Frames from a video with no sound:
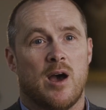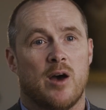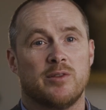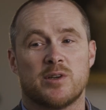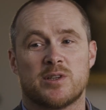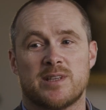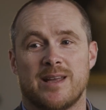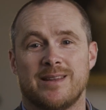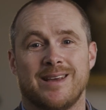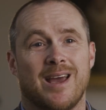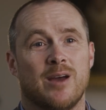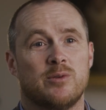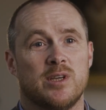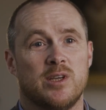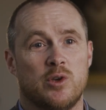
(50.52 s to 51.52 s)
understanding
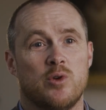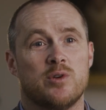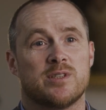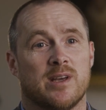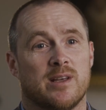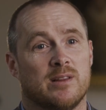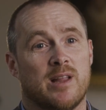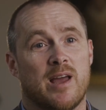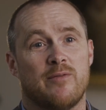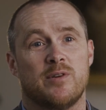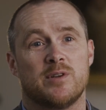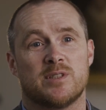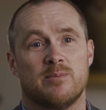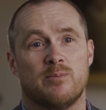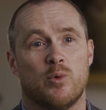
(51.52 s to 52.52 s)
how to use it and
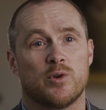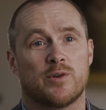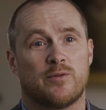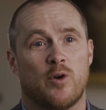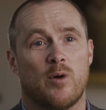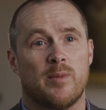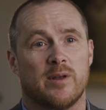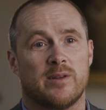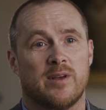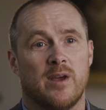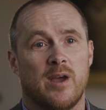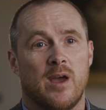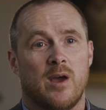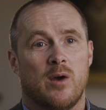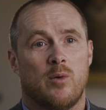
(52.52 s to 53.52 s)
leverage the most from it,
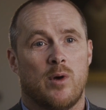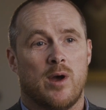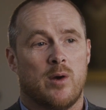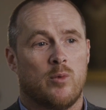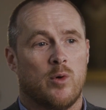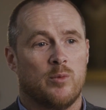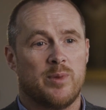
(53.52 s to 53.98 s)
will